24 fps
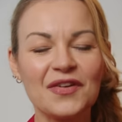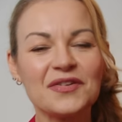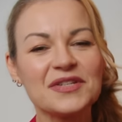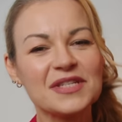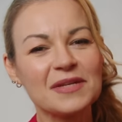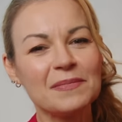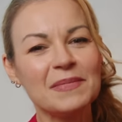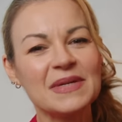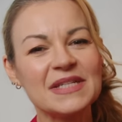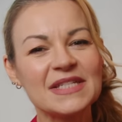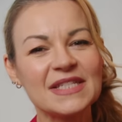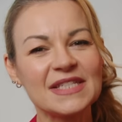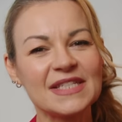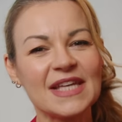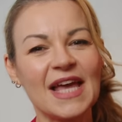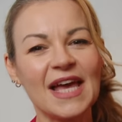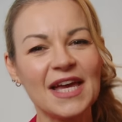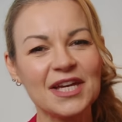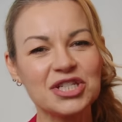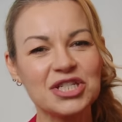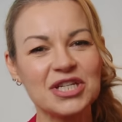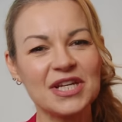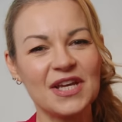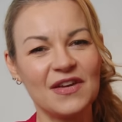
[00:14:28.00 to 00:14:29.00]
There's a
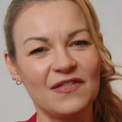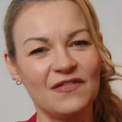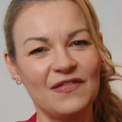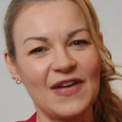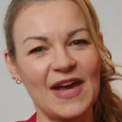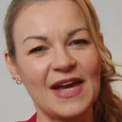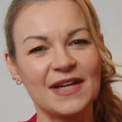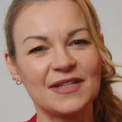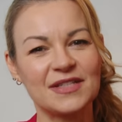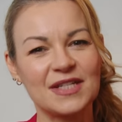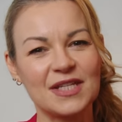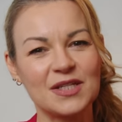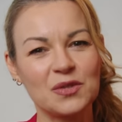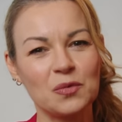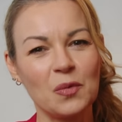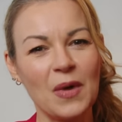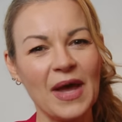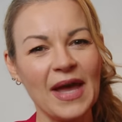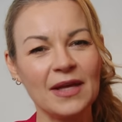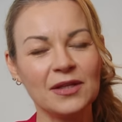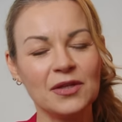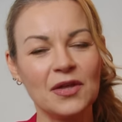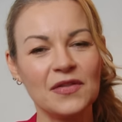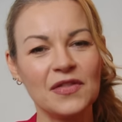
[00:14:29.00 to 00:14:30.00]
massaging effect as
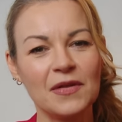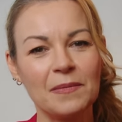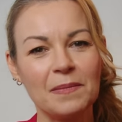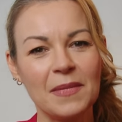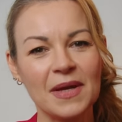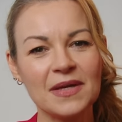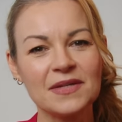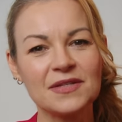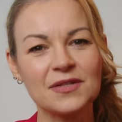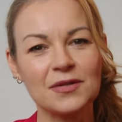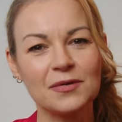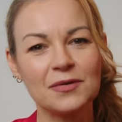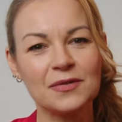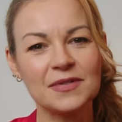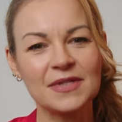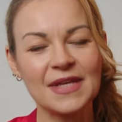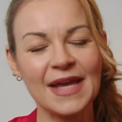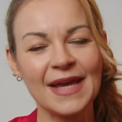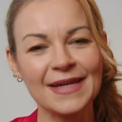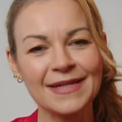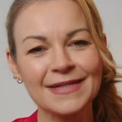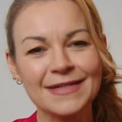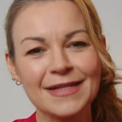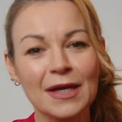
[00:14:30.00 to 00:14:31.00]
well on the muscles,
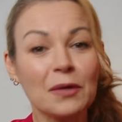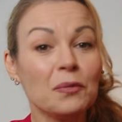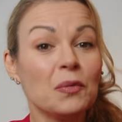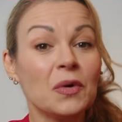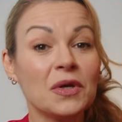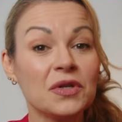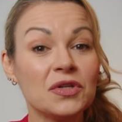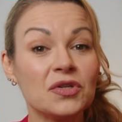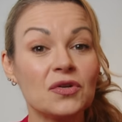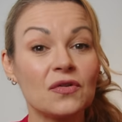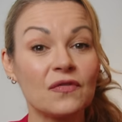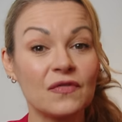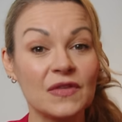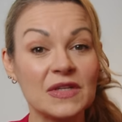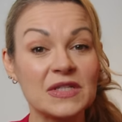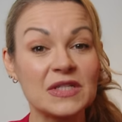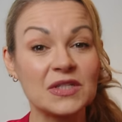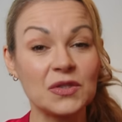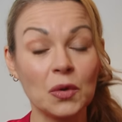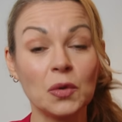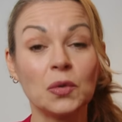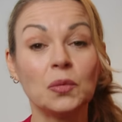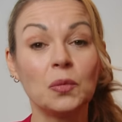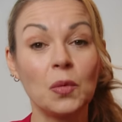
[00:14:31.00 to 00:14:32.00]
and I wonder if the
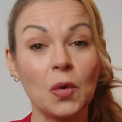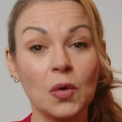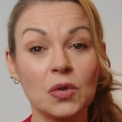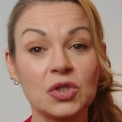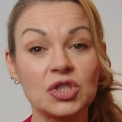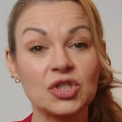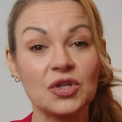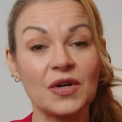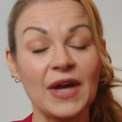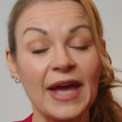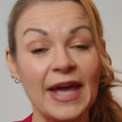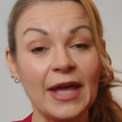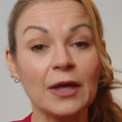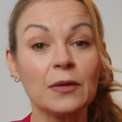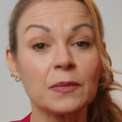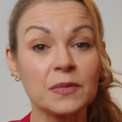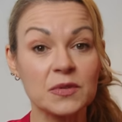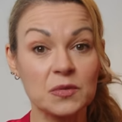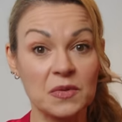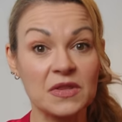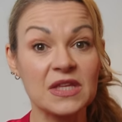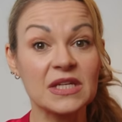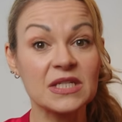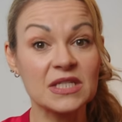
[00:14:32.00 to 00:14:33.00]
salt water
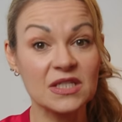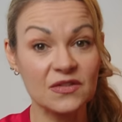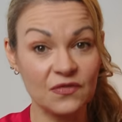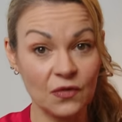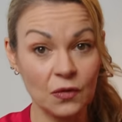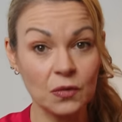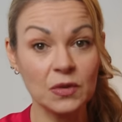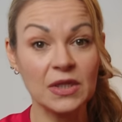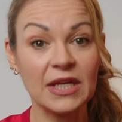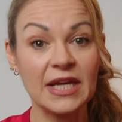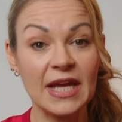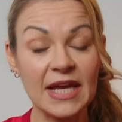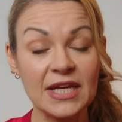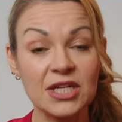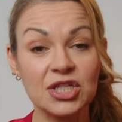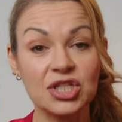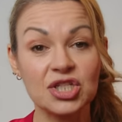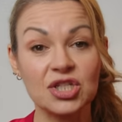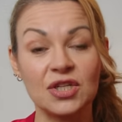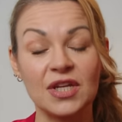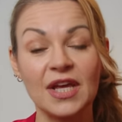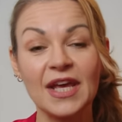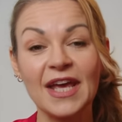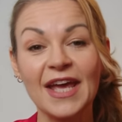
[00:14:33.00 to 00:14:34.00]
helps with
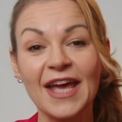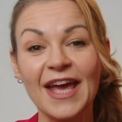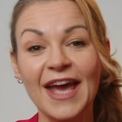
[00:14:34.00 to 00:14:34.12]
exfoliation,